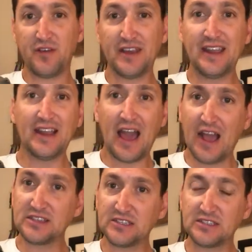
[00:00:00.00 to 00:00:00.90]
If I need
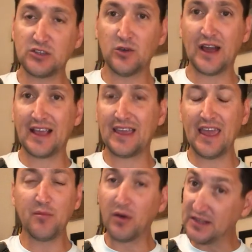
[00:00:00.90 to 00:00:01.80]
access to it, I
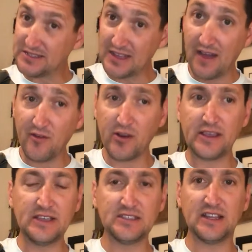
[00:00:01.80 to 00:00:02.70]
can, but it's not
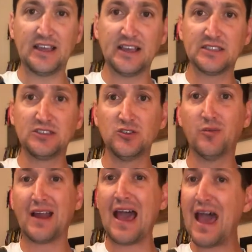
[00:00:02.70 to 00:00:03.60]
very easy to get
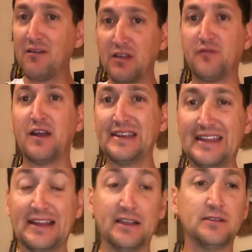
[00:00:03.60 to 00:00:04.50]
to, but I have it if I
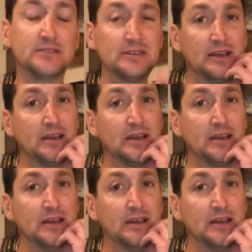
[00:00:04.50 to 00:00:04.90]
need it.